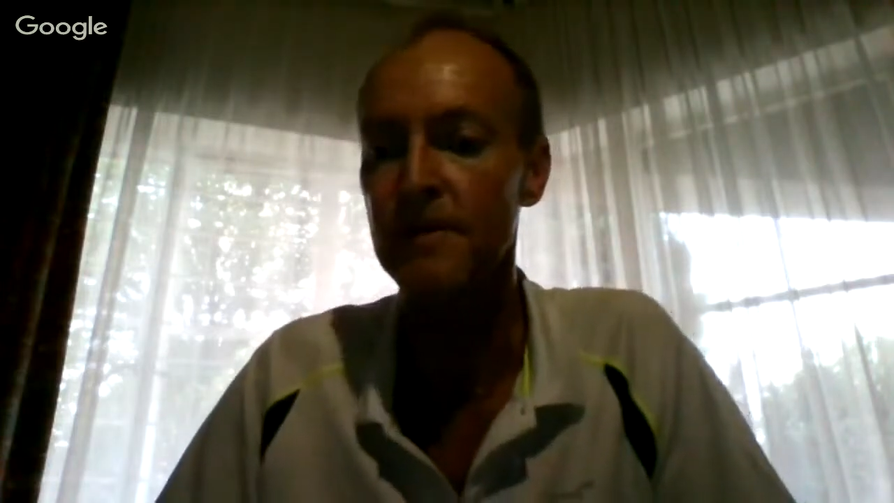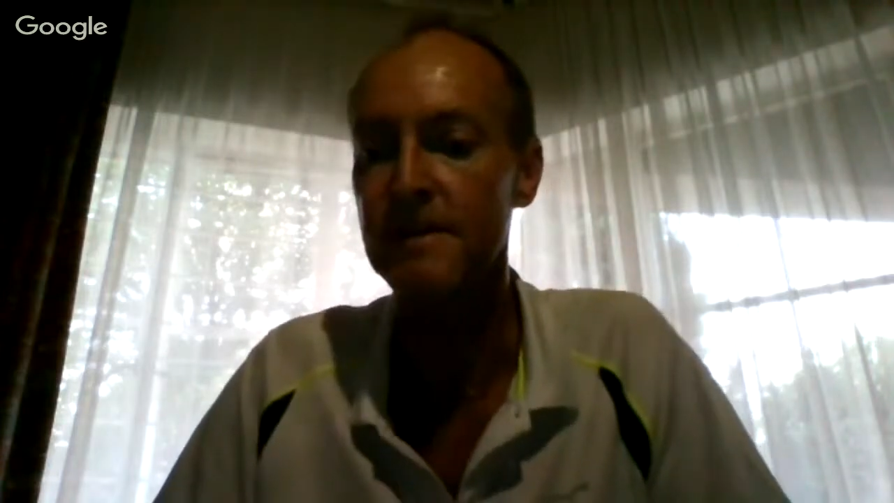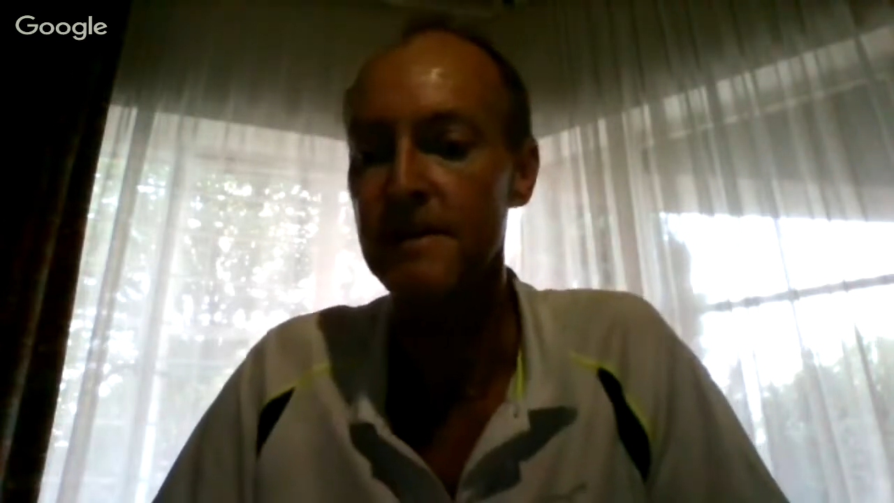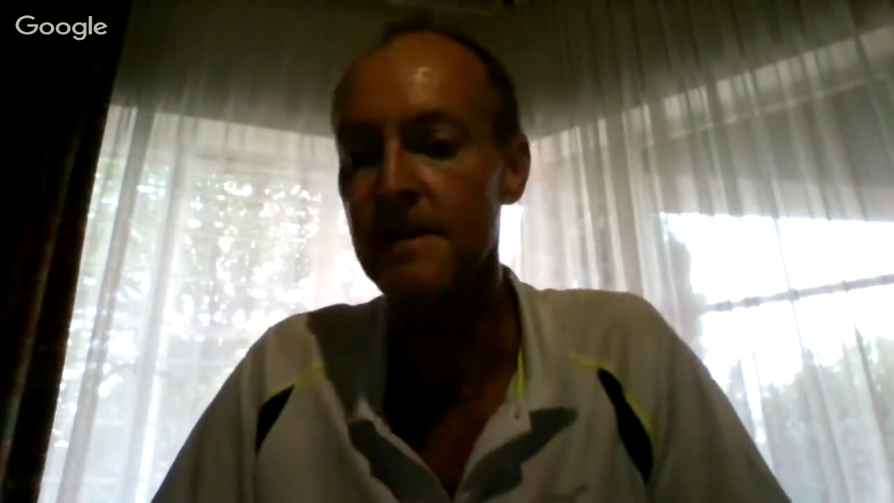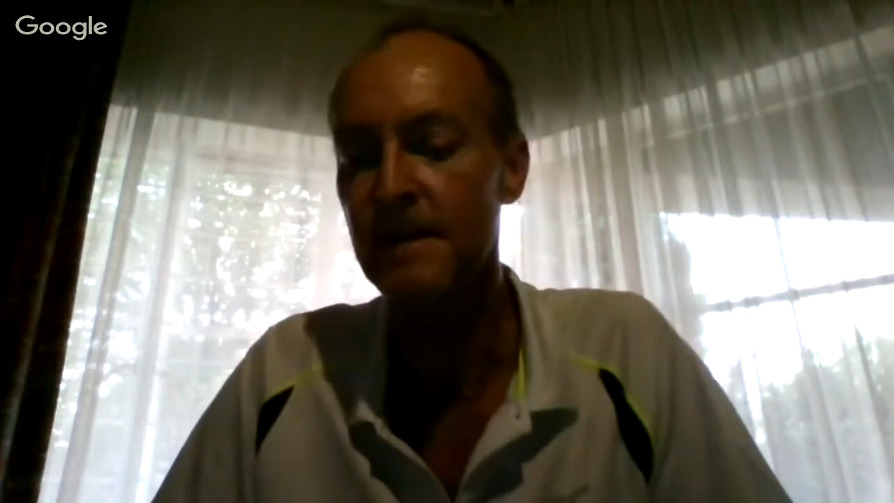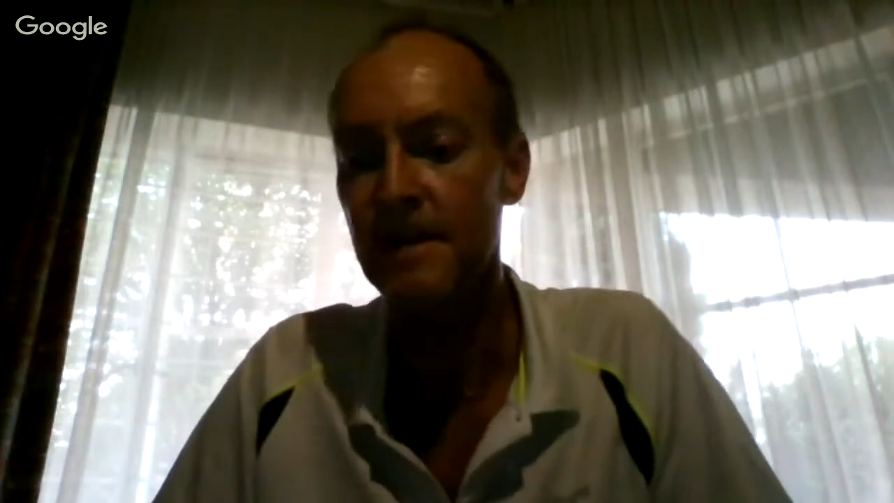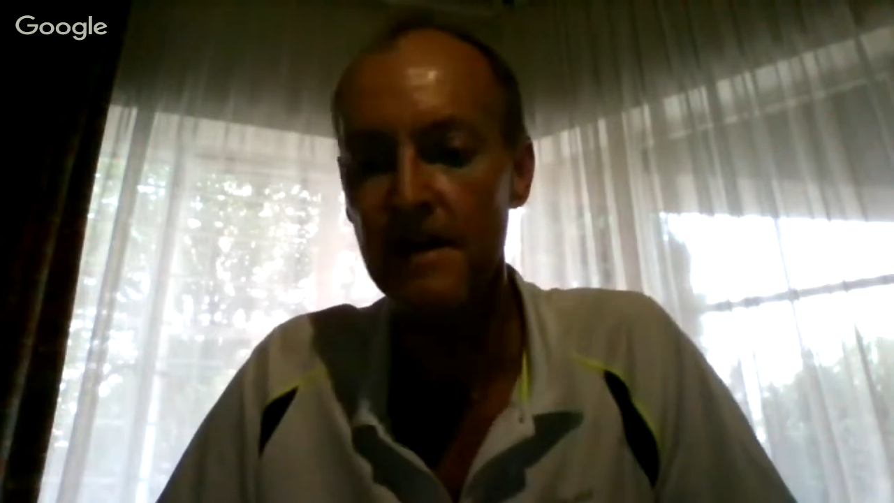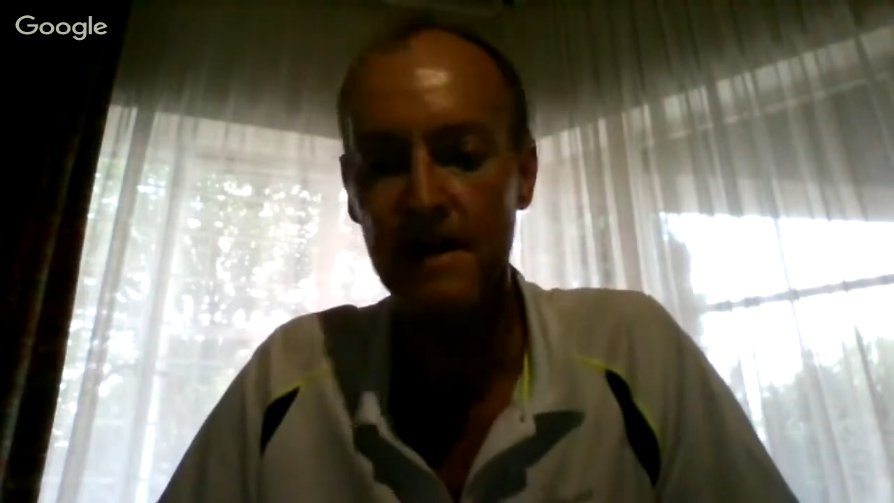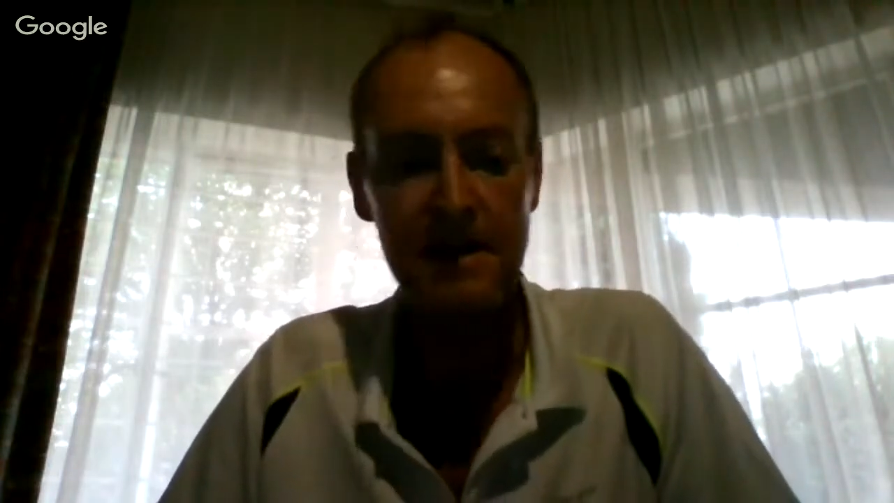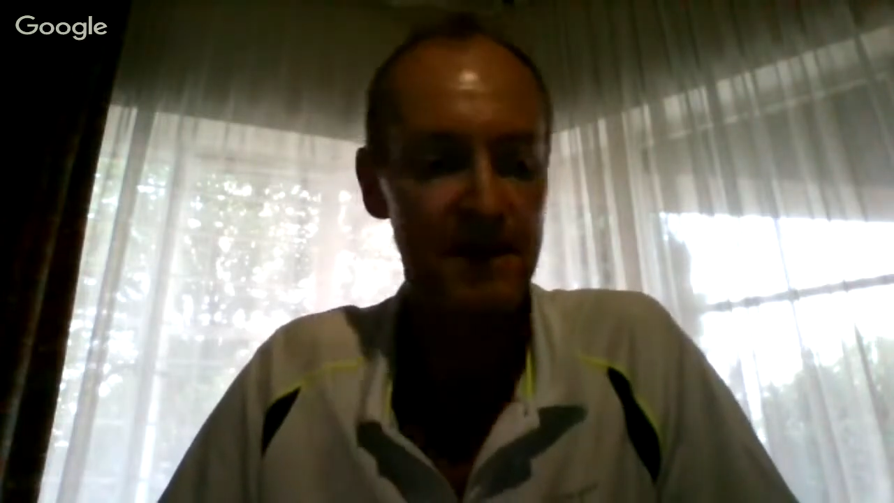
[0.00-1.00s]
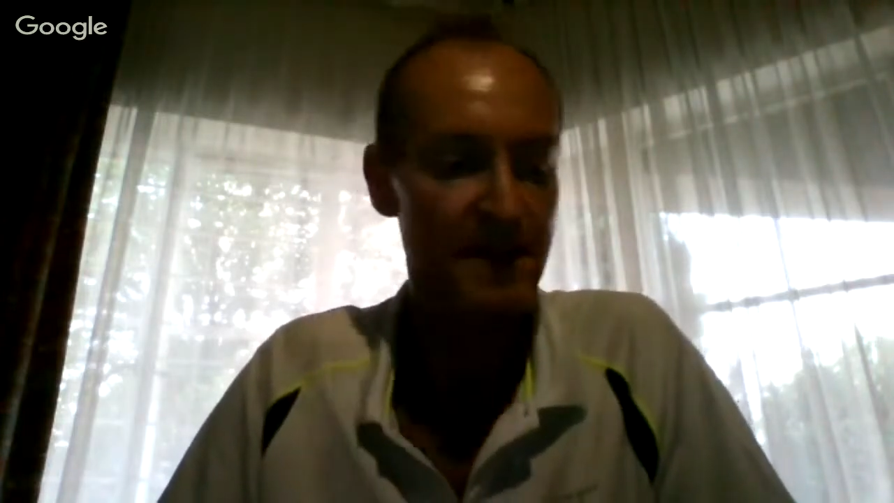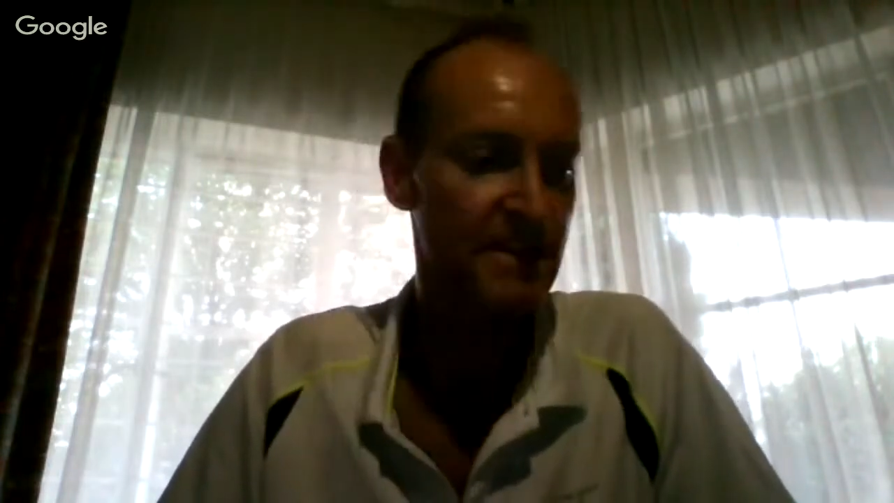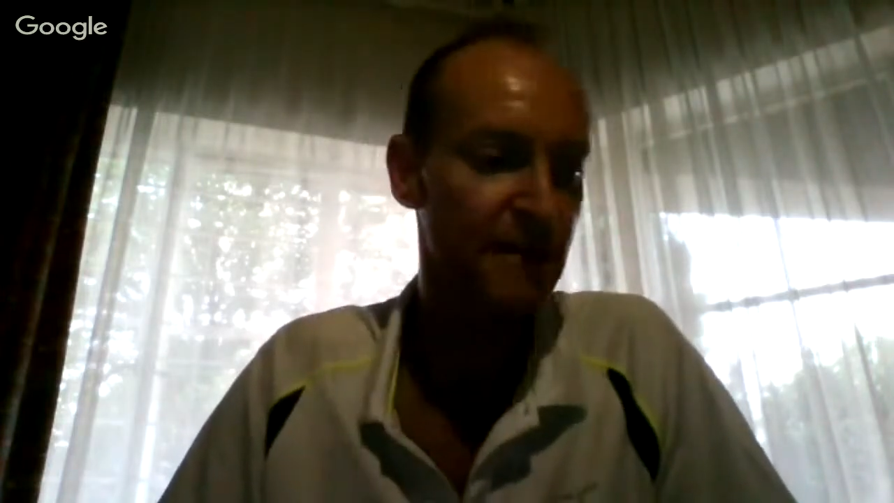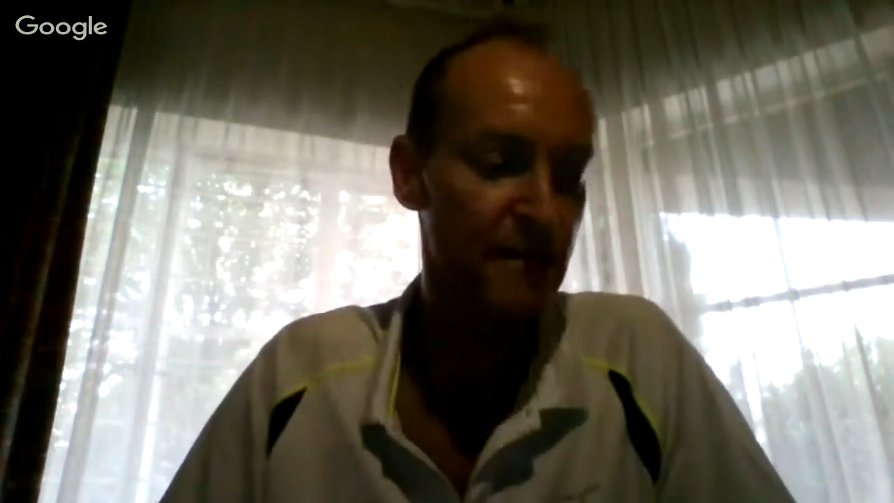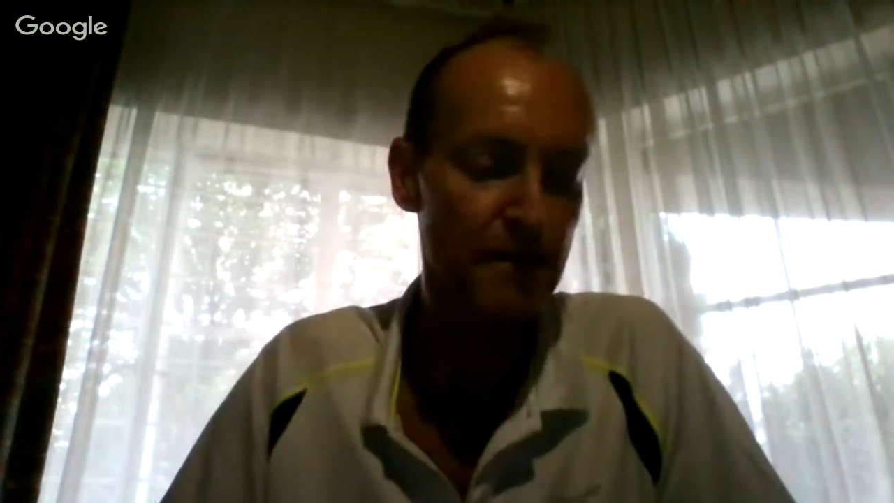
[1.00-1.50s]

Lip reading: He has a different